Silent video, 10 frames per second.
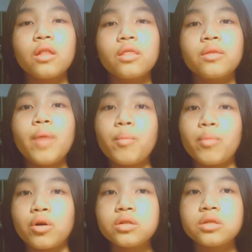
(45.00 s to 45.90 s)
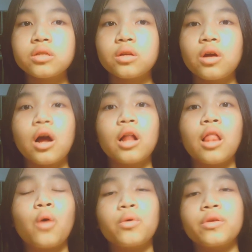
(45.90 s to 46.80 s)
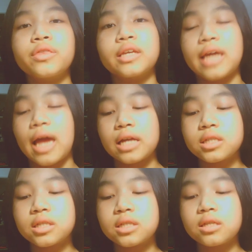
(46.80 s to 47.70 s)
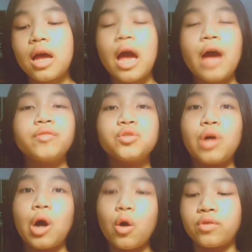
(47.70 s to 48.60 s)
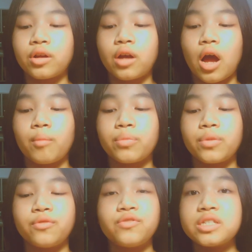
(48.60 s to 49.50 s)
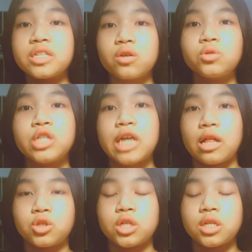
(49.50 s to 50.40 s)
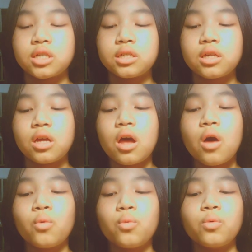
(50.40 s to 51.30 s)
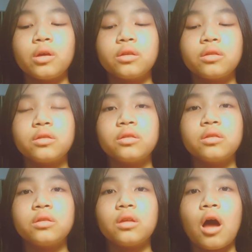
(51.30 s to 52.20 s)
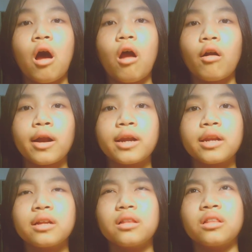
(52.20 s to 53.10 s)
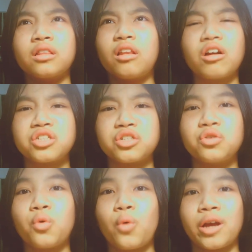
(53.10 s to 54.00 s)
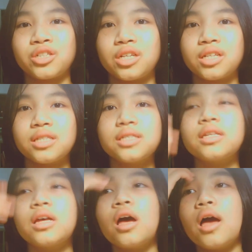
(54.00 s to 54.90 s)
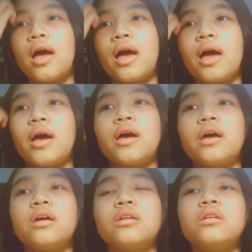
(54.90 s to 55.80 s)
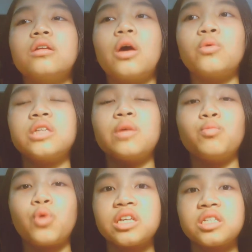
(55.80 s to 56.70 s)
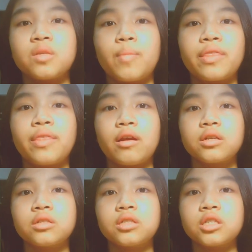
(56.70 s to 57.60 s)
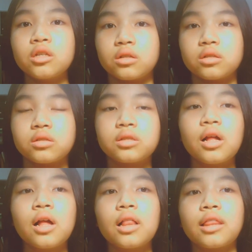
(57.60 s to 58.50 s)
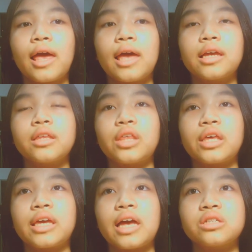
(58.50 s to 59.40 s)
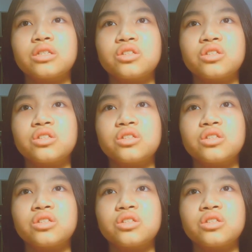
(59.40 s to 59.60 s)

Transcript: The members, along with the guests, have to overcome the physical challenges with hard, logical questions, and I was impressed by their skills. Like they can